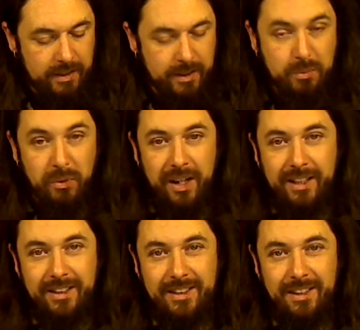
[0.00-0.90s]
You could break
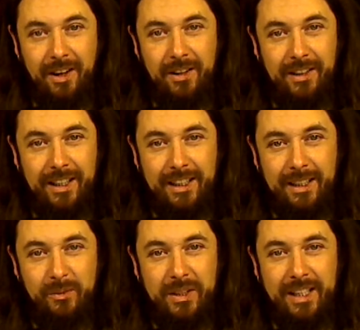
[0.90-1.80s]
into song any
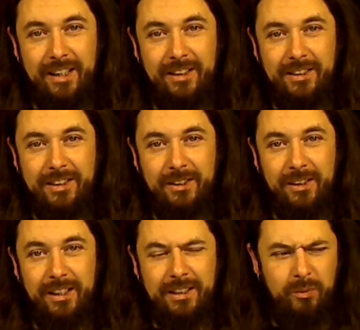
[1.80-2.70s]
given day on the
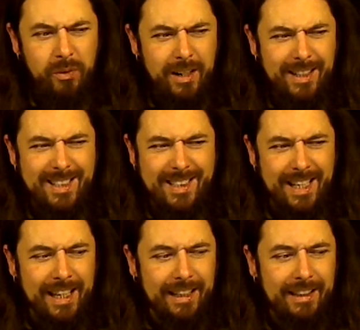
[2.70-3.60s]
street. It's fun to
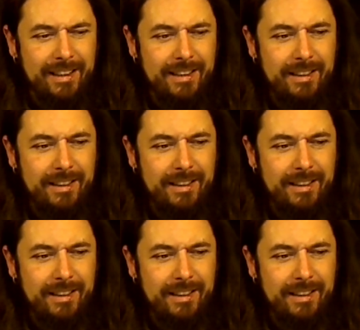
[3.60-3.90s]
sing.